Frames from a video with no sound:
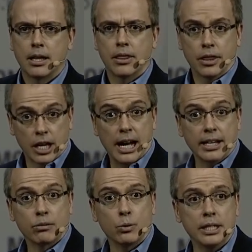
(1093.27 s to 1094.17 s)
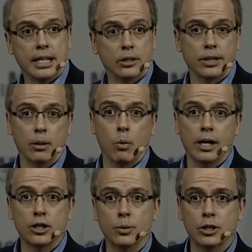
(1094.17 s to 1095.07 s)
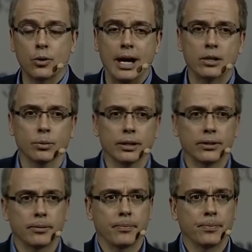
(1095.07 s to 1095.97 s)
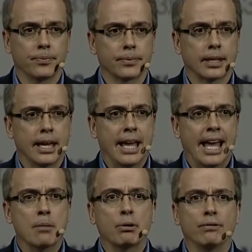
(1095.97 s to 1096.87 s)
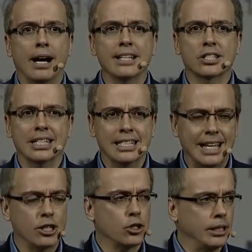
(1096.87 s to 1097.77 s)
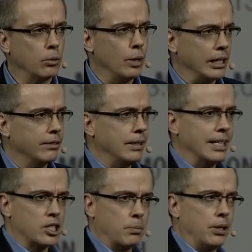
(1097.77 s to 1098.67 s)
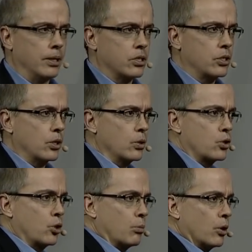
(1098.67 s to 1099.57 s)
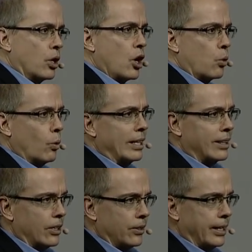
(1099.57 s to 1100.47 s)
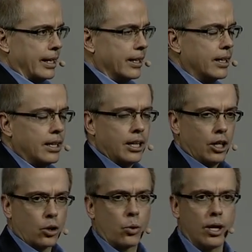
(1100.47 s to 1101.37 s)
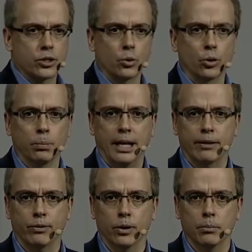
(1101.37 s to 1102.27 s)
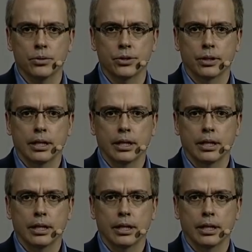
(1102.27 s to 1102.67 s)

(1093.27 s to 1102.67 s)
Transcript: the kind of retailer they want to interact with, and provides contextually relevant experience to the consumer right there and then across Google platforms,